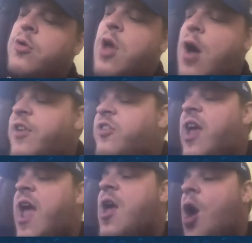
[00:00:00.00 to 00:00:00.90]

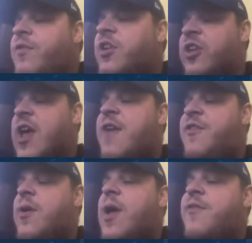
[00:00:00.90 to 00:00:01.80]
Obviously, obviously,
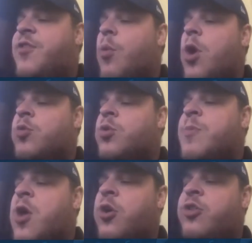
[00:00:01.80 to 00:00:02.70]
if it, if the world was
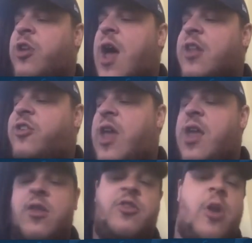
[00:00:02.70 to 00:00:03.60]
my oyster, I'd say
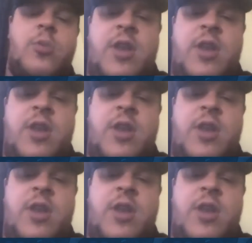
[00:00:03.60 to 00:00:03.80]
the Tony